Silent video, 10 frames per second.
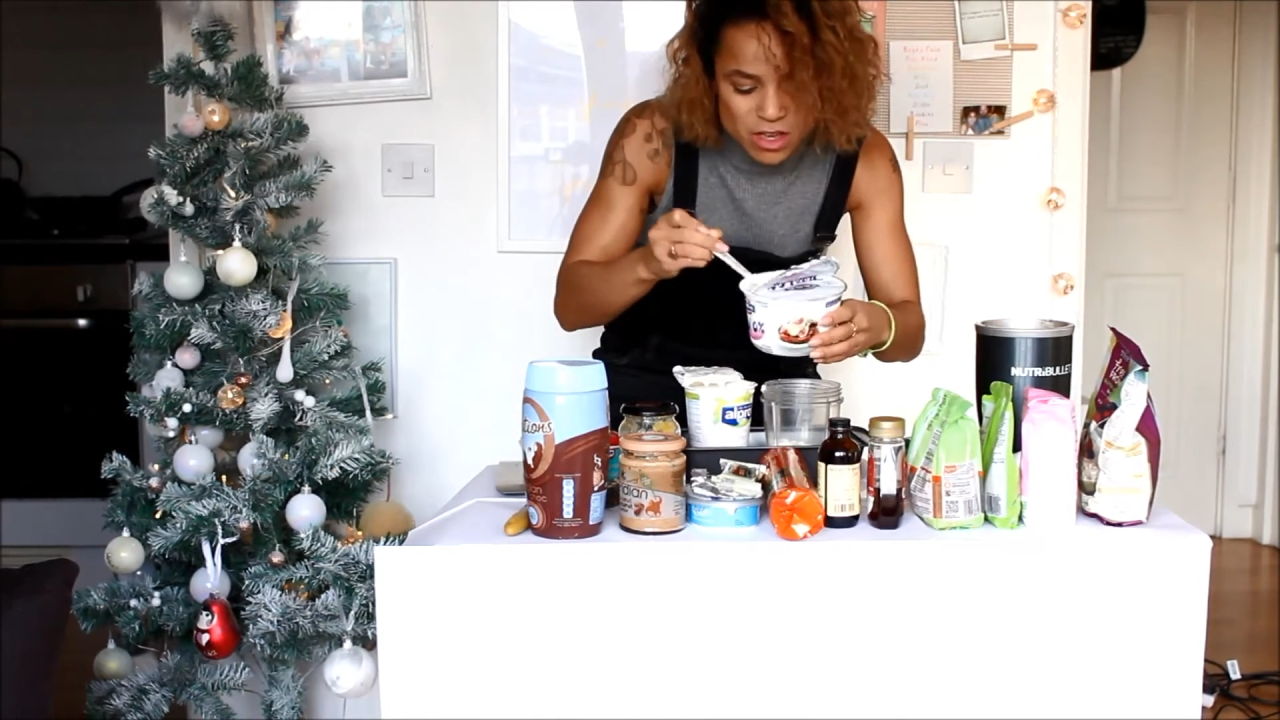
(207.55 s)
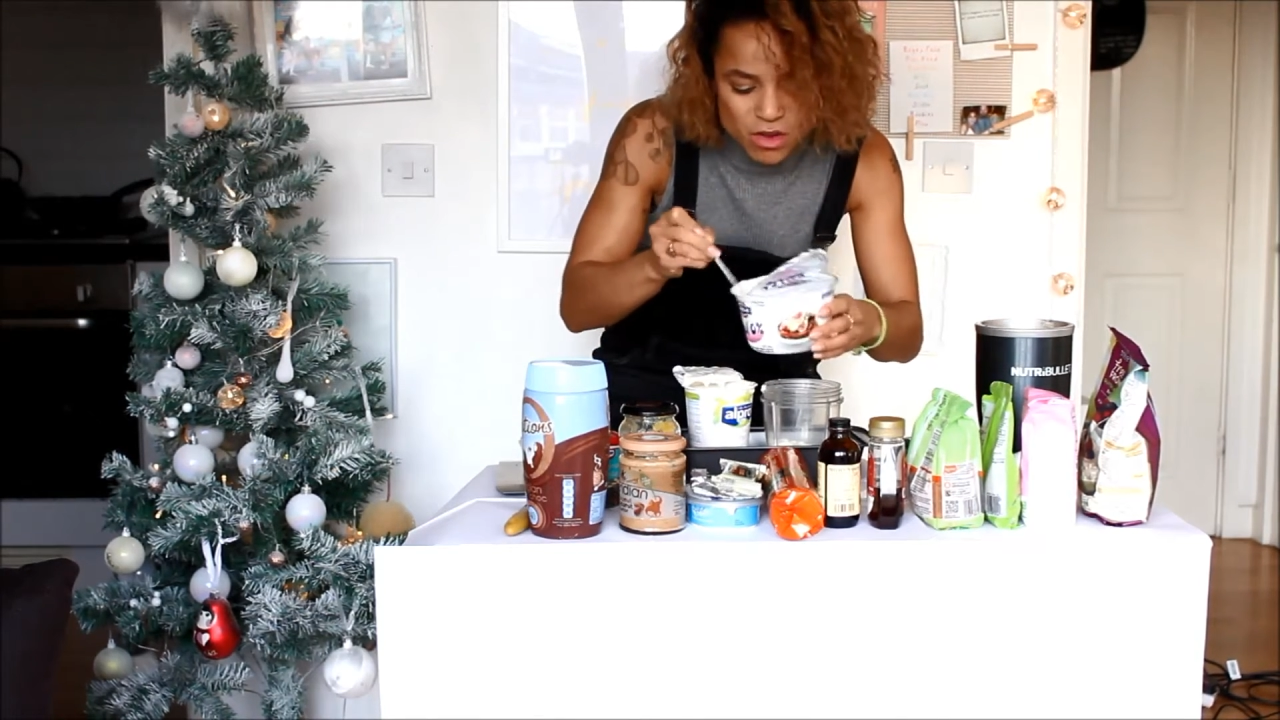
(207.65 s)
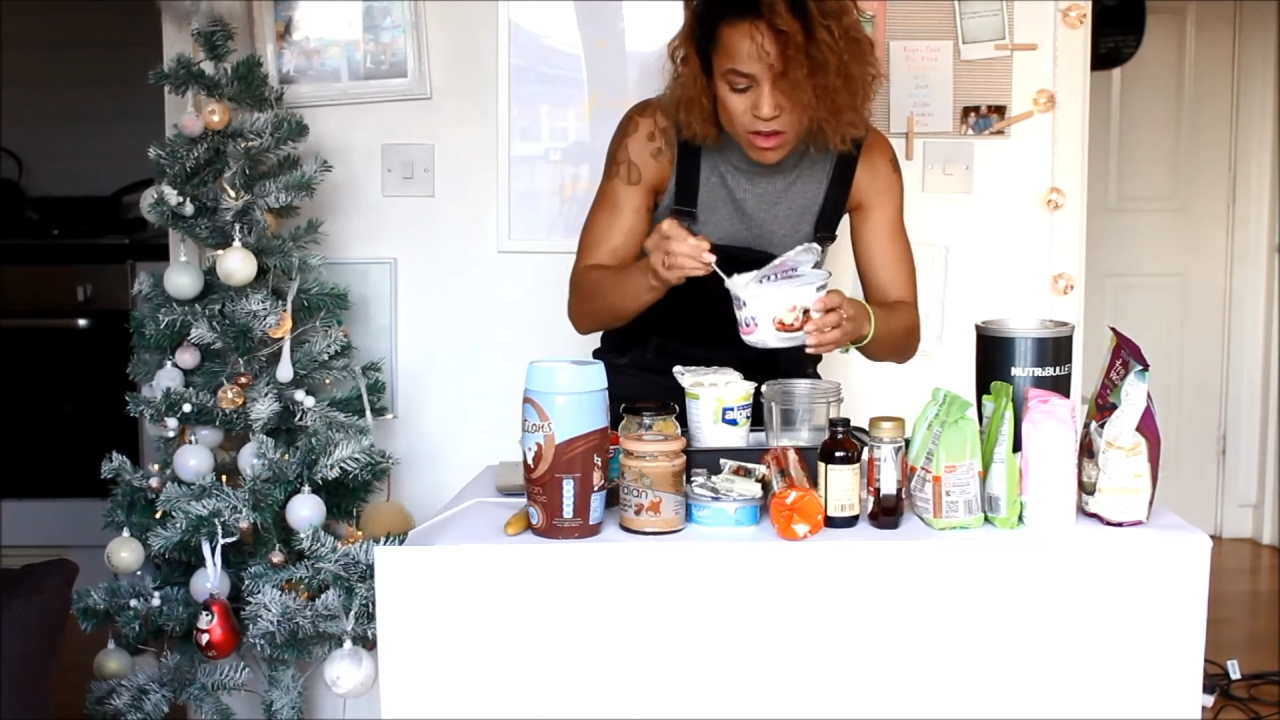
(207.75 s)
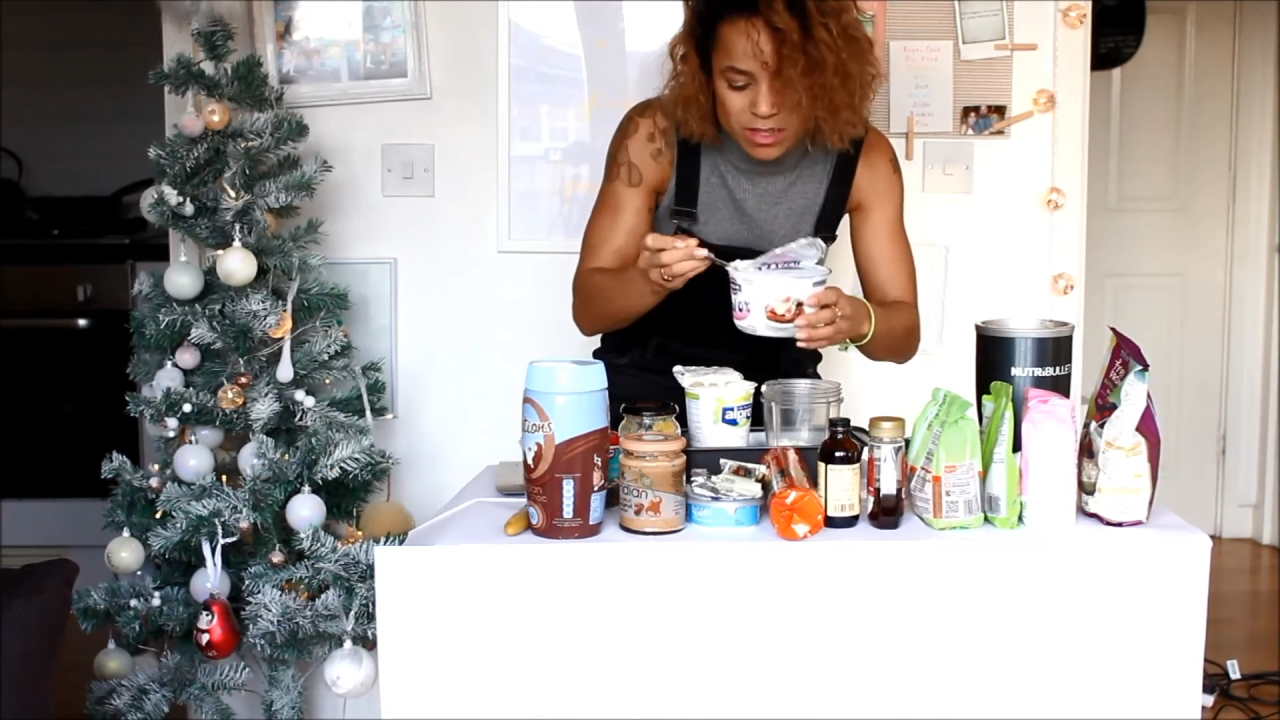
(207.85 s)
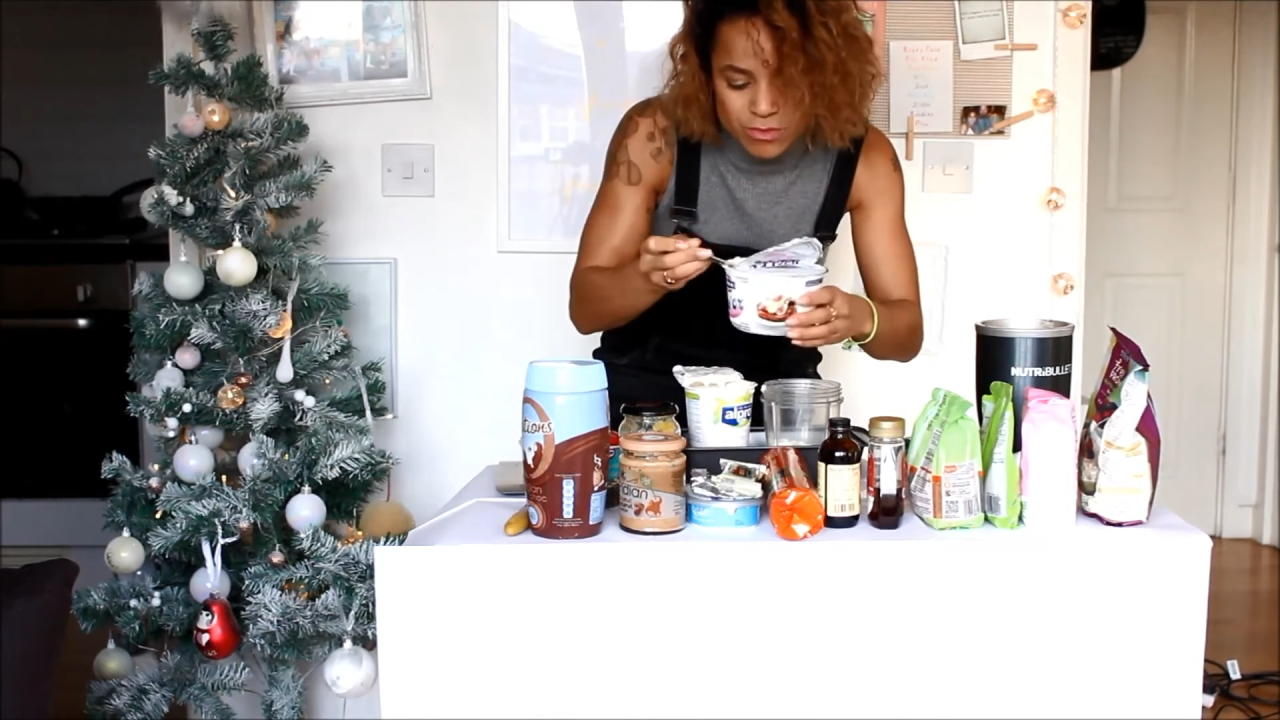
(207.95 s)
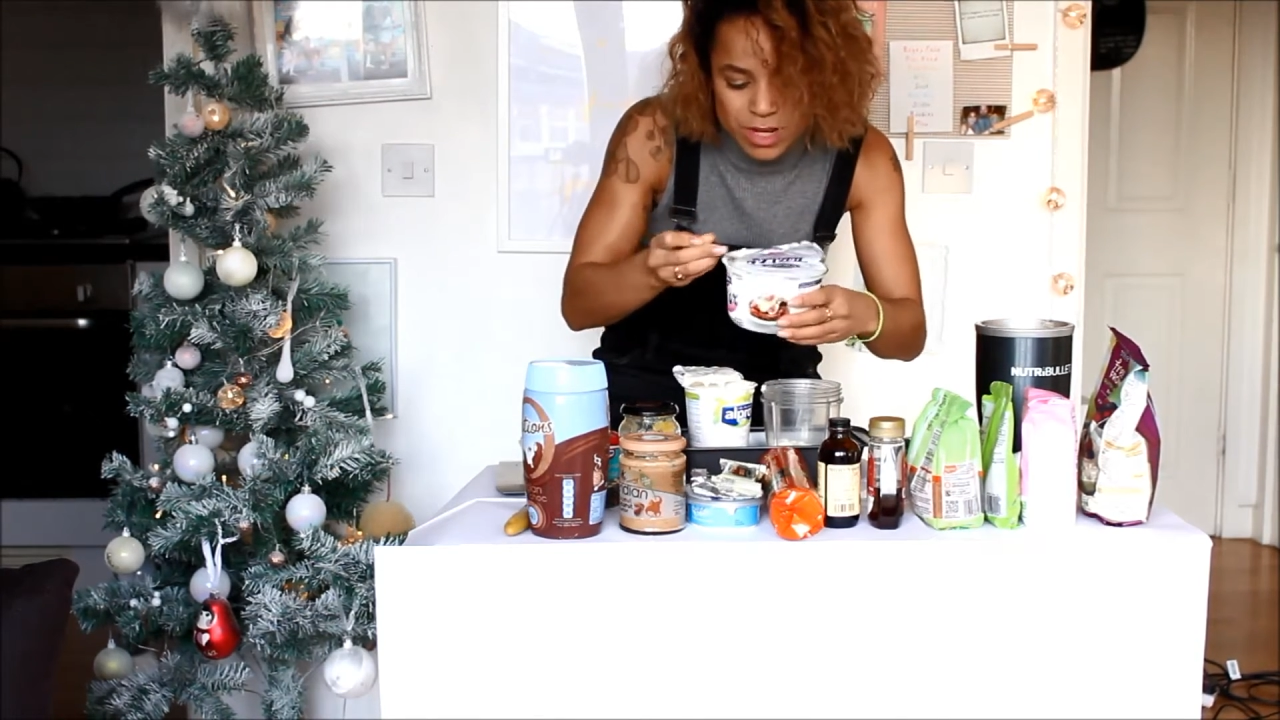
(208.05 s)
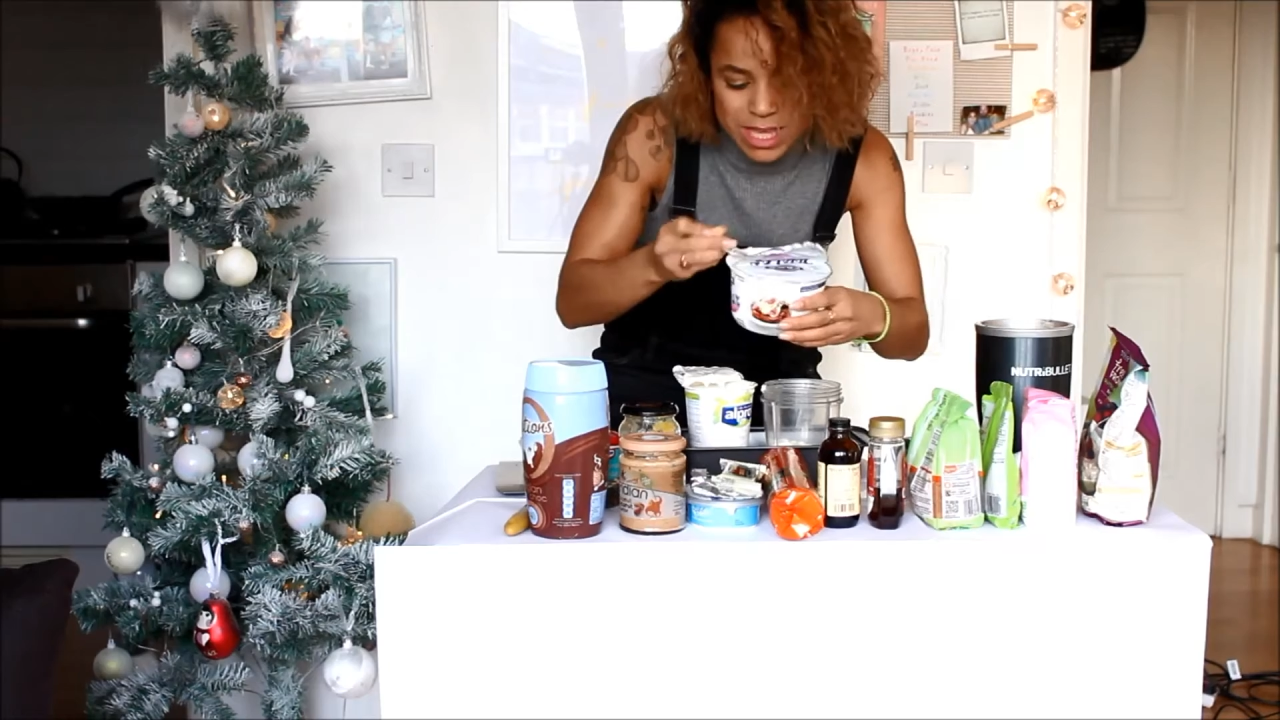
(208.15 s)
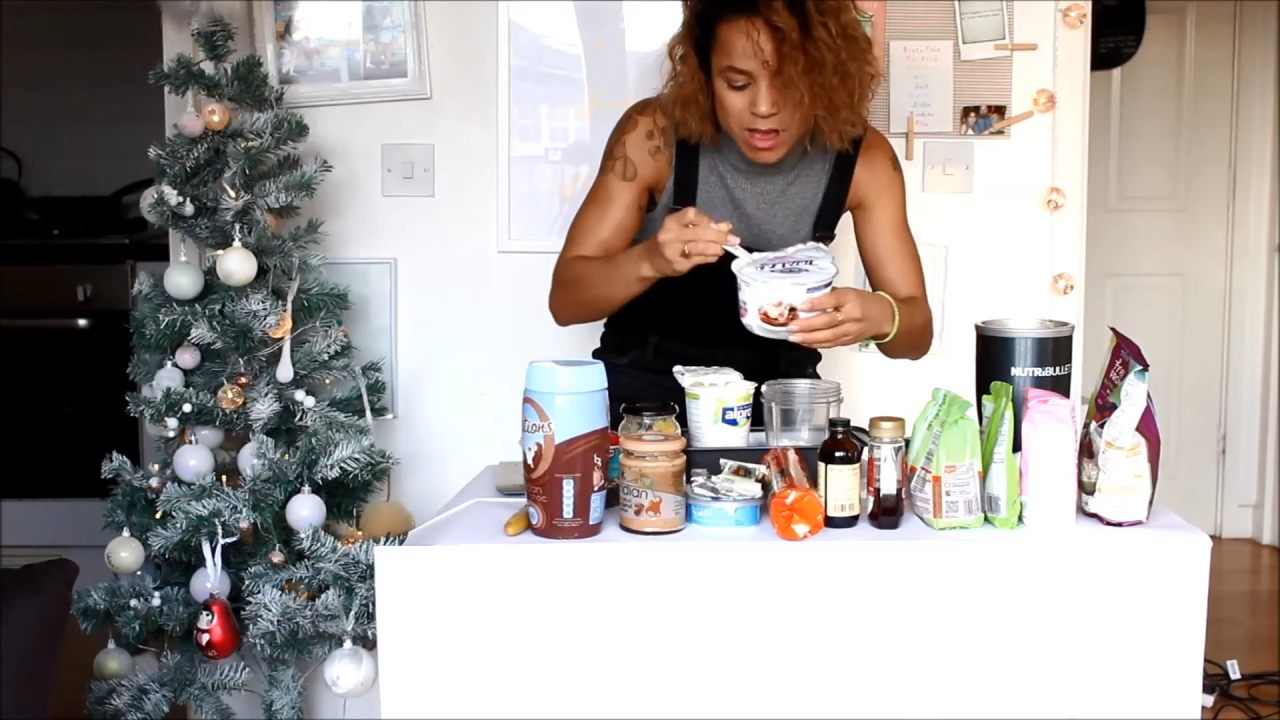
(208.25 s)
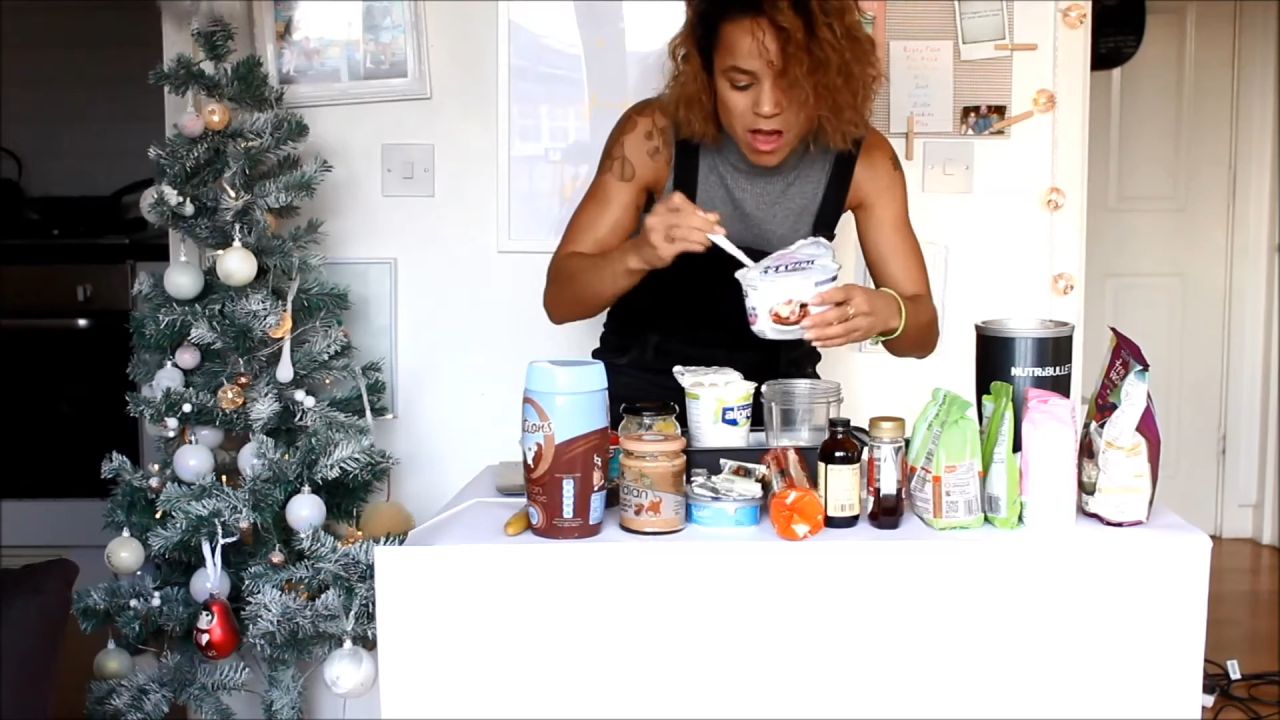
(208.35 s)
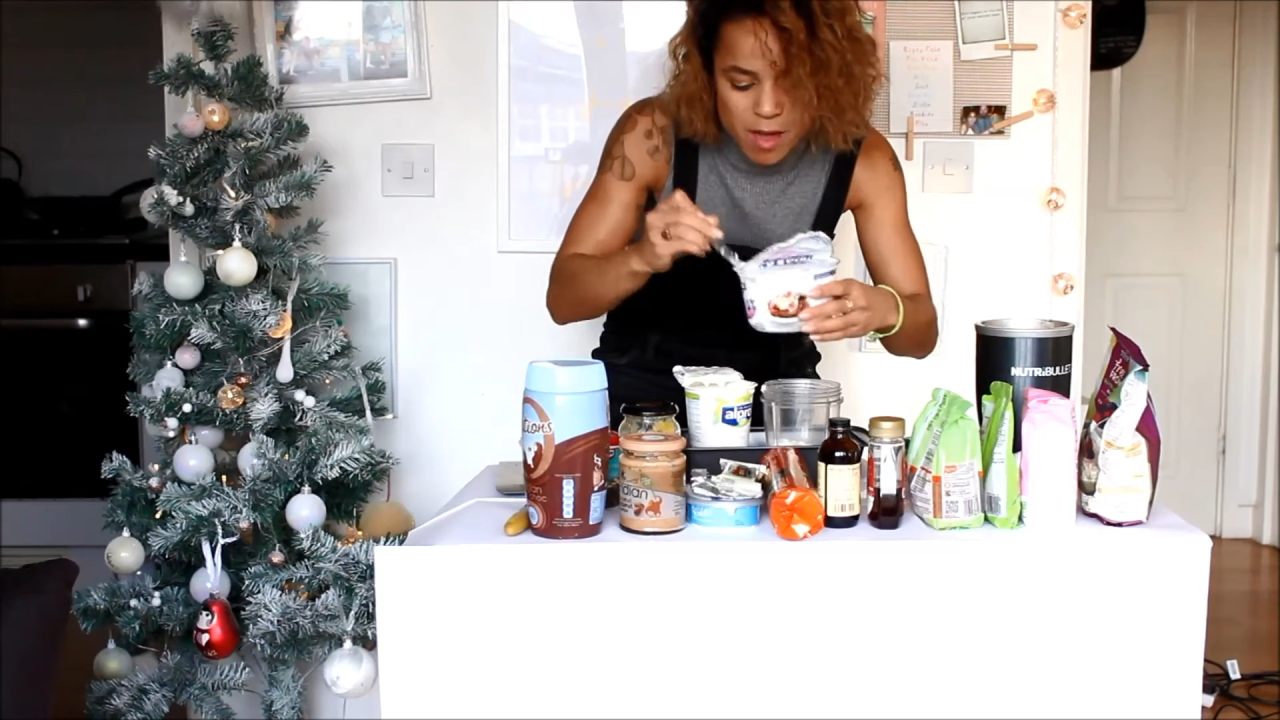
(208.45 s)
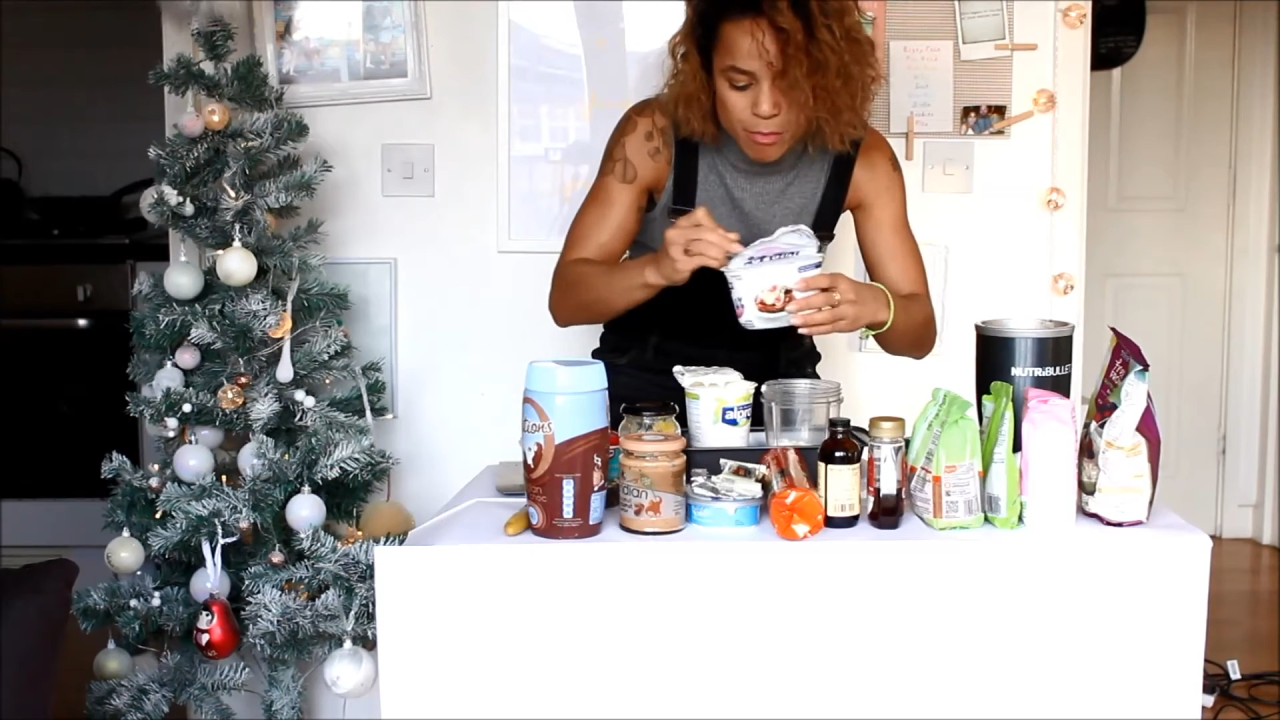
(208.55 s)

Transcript: yogurt is really high